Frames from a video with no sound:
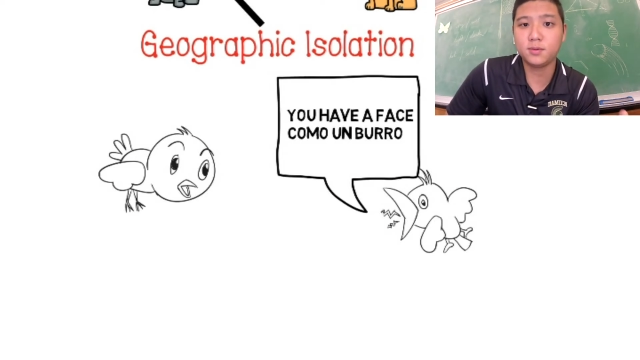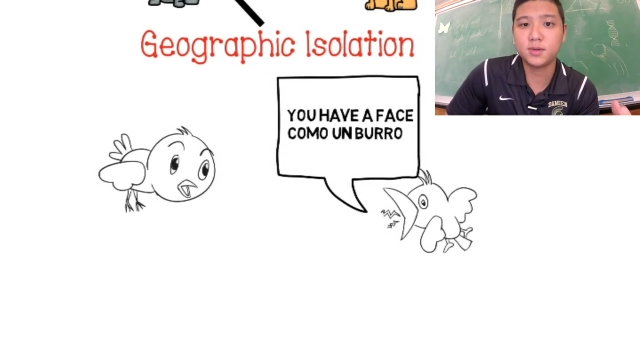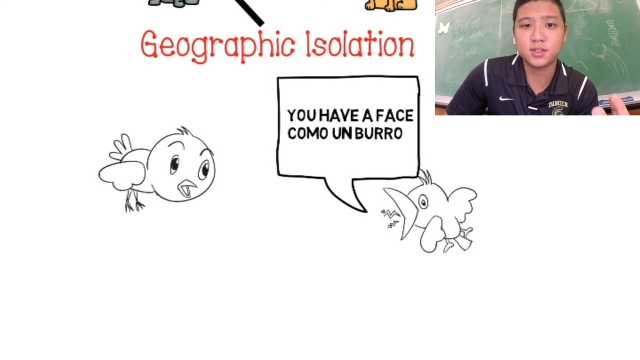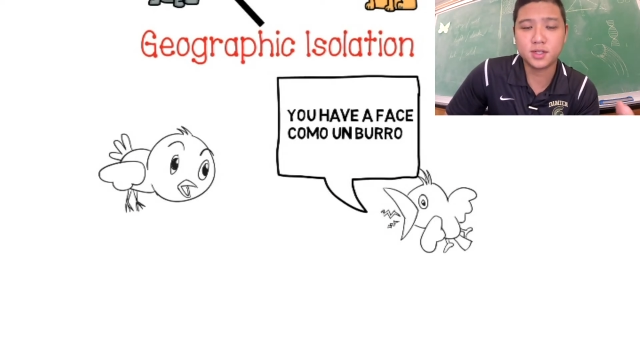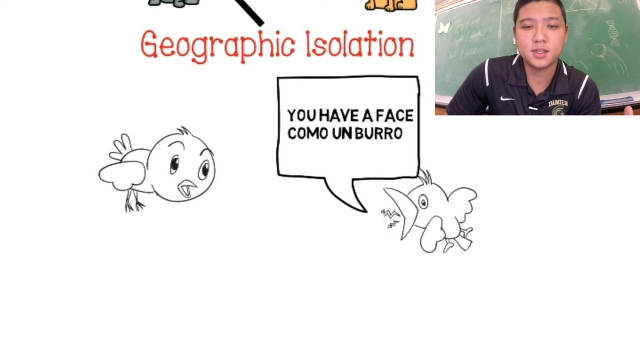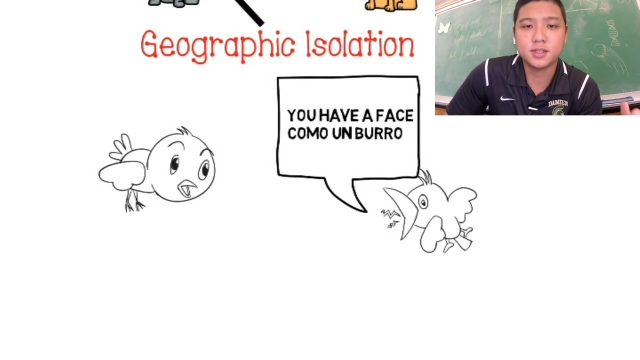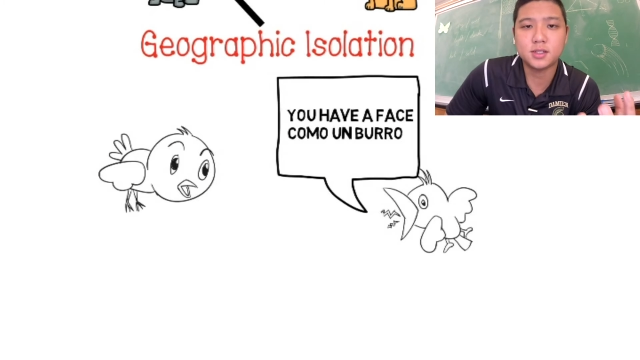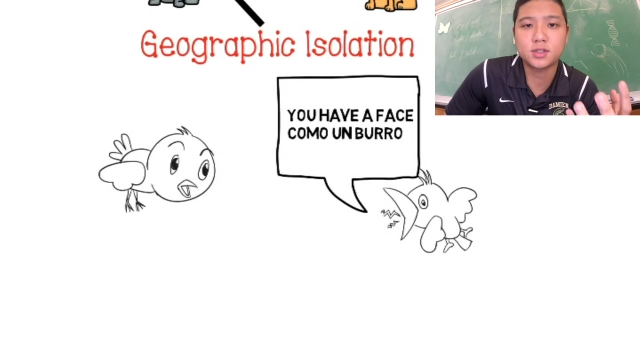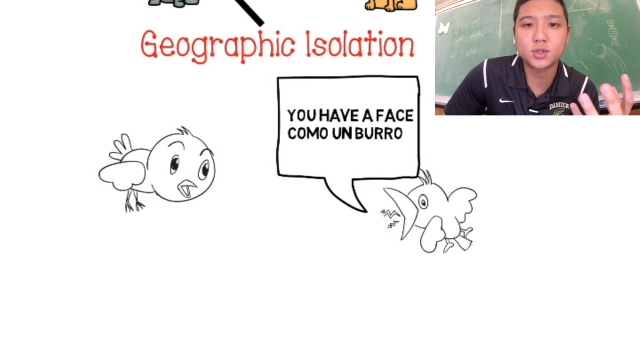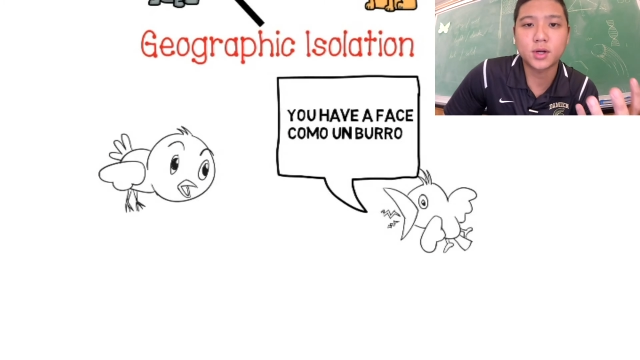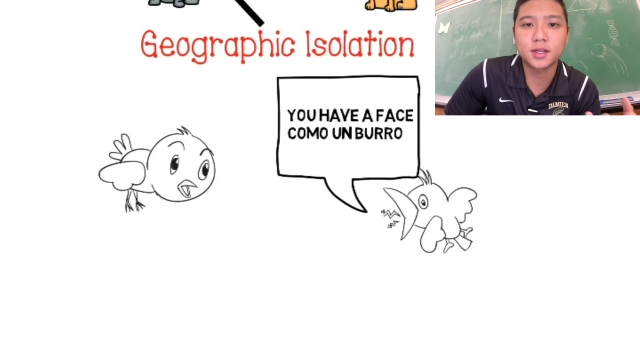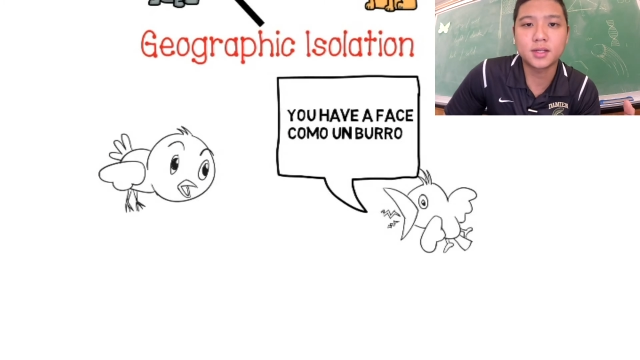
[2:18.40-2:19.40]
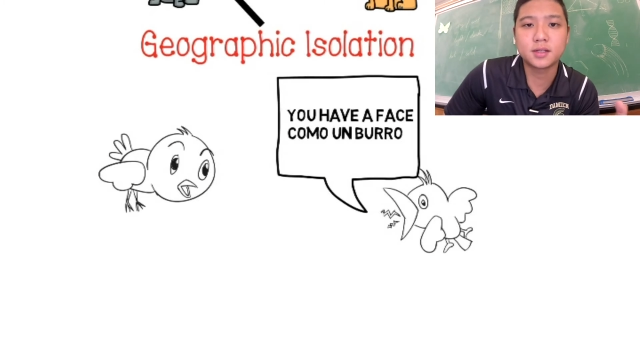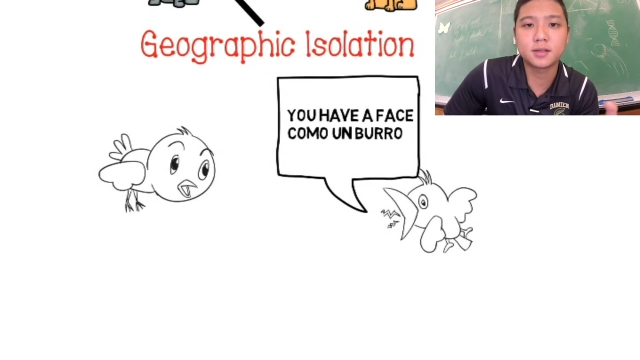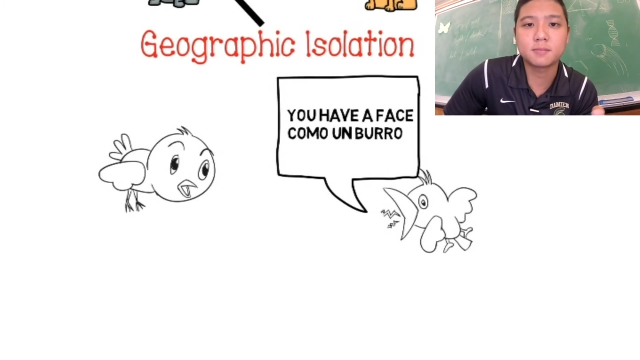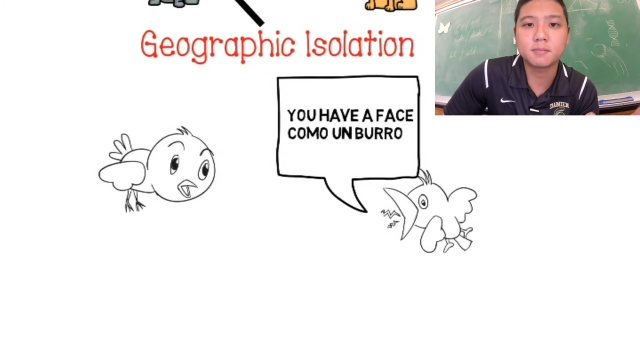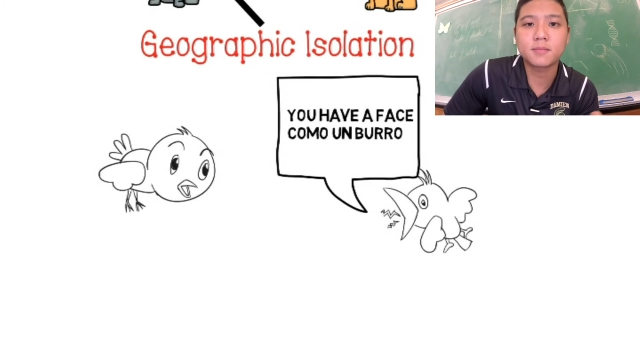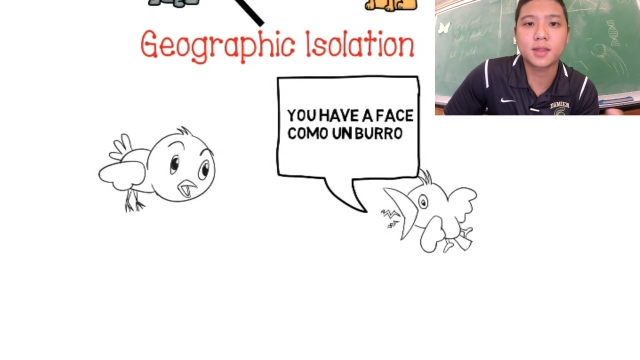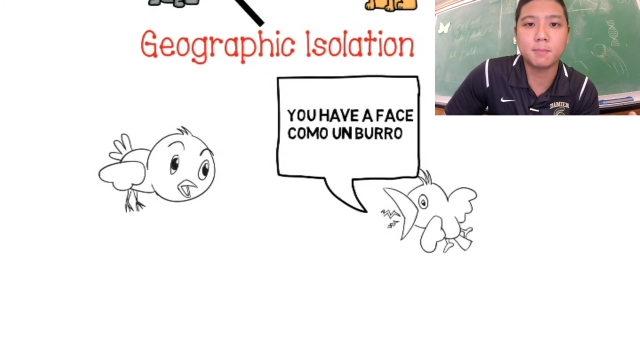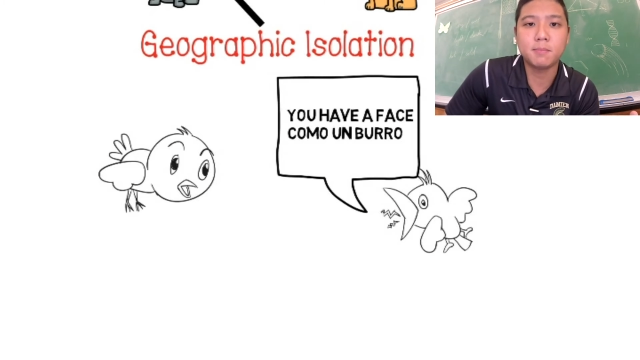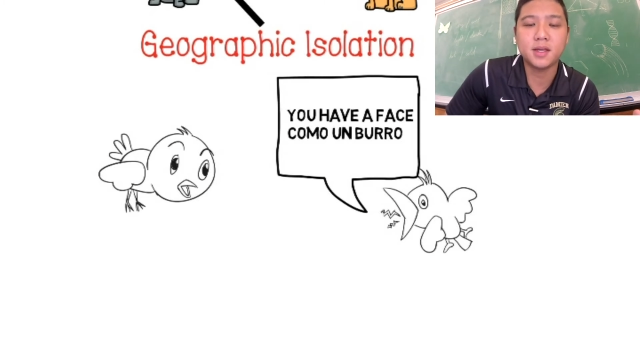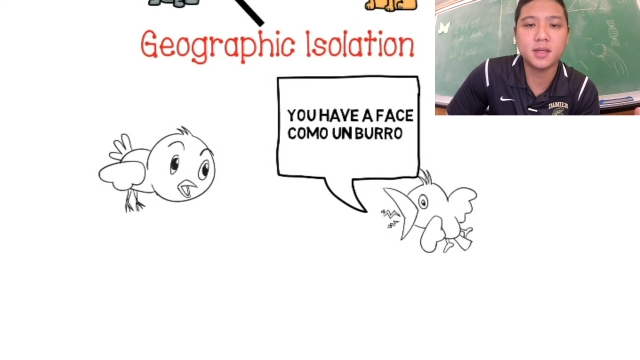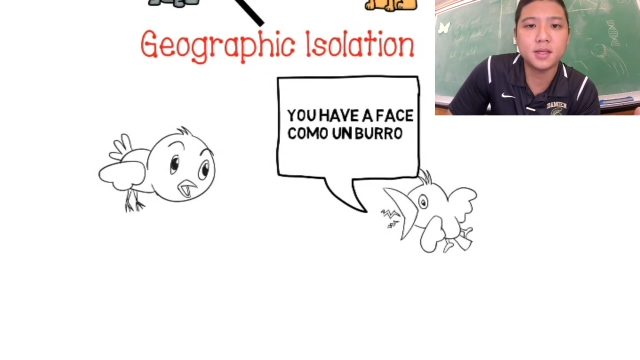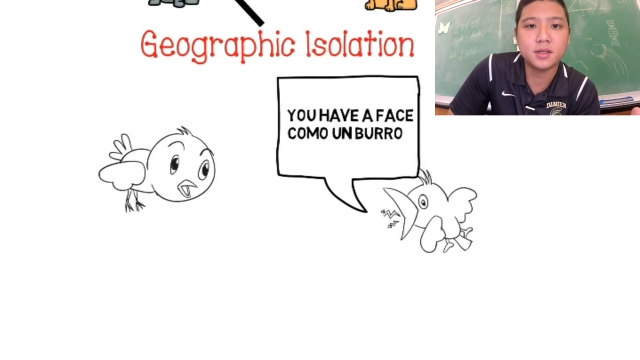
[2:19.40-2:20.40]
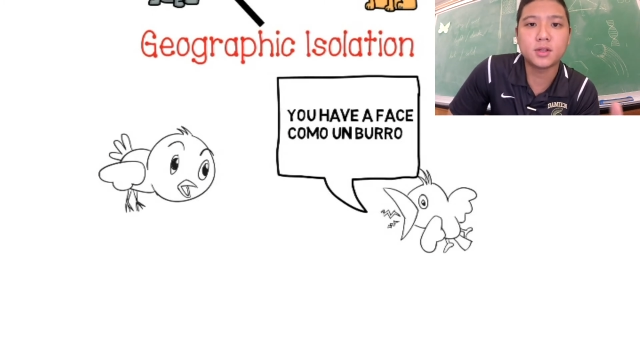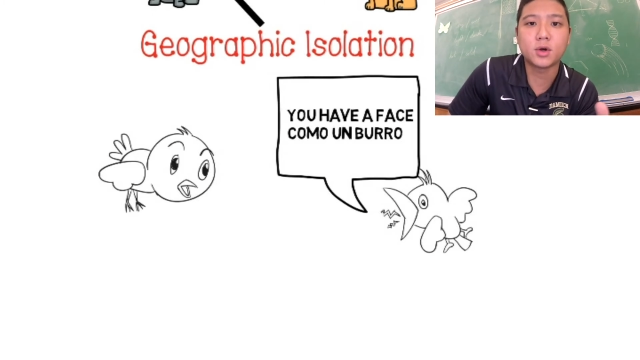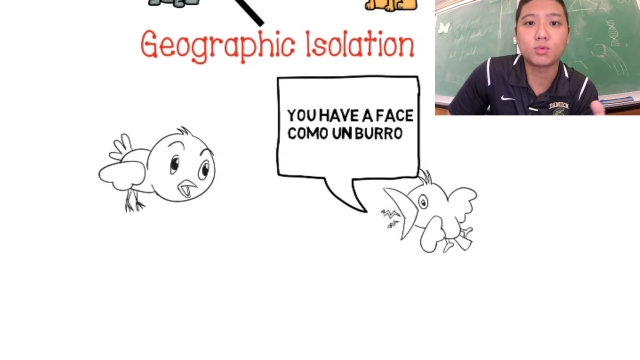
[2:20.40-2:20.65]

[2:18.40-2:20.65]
which he's trying to be,